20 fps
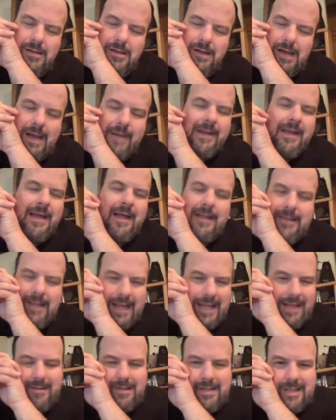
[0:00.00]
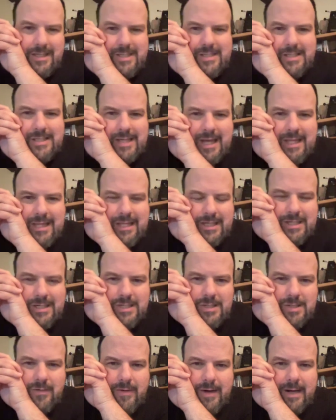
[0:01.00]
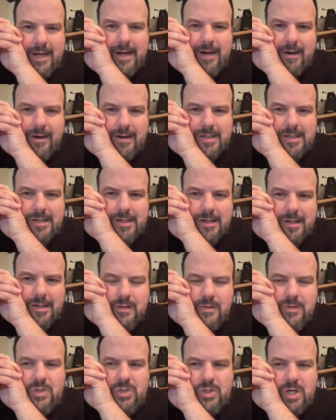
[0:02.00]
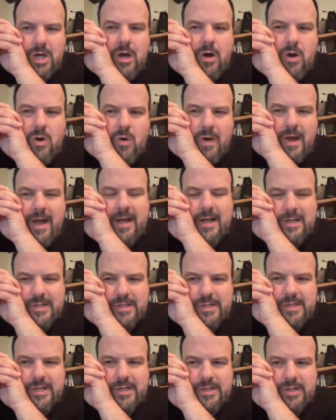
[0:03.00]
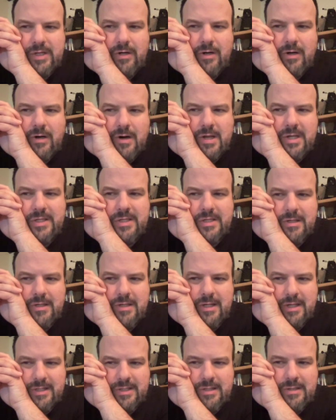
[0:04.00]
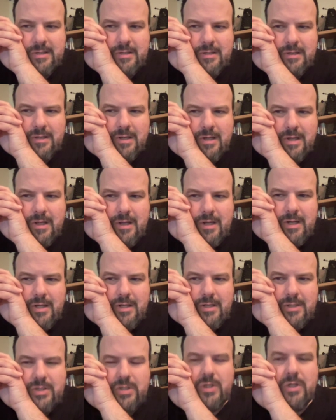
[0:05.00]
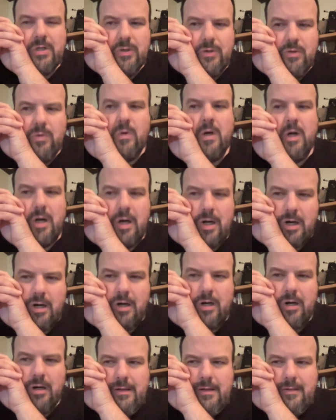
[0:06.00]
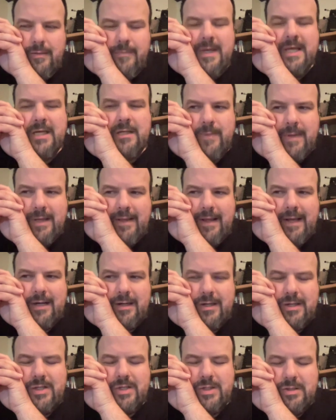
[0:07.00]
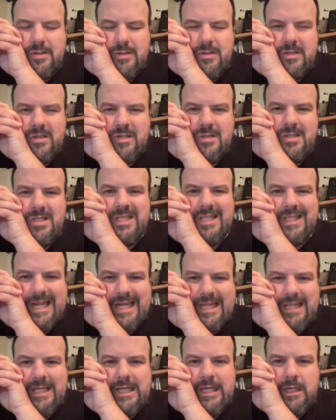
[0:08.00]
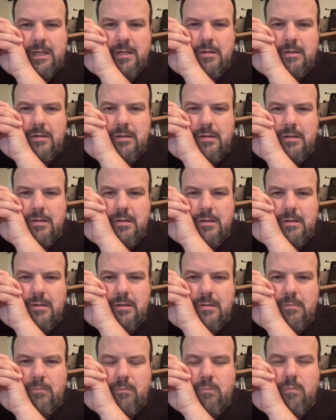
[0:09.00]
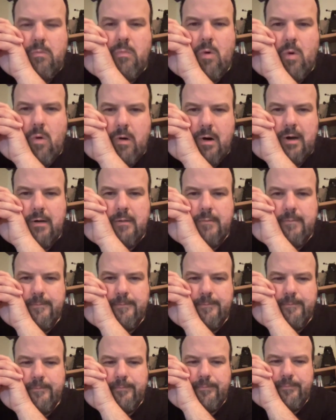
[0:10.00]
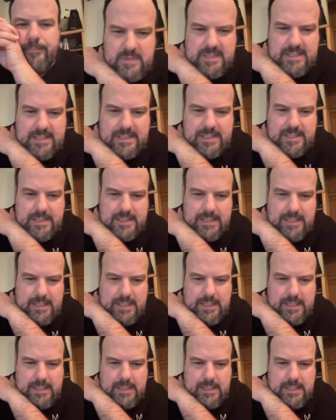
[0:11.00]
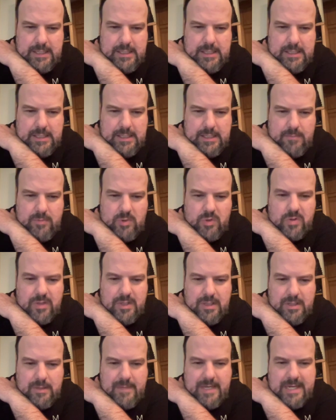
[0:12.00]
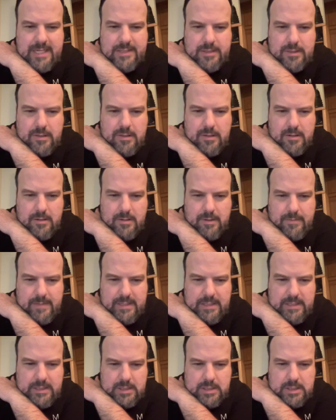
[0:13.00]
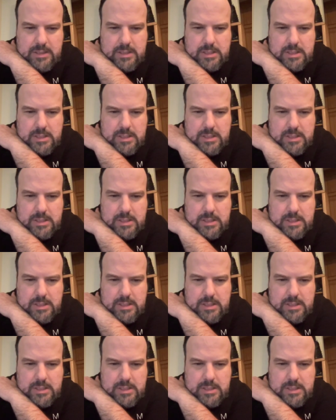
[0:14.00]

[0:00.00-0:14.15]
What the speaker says: I mean, I like Liz. I think she's a great character. Jo has such an earnestness to her. It makes me like her just slightly more. Let's see. Mostly the Master. The Master.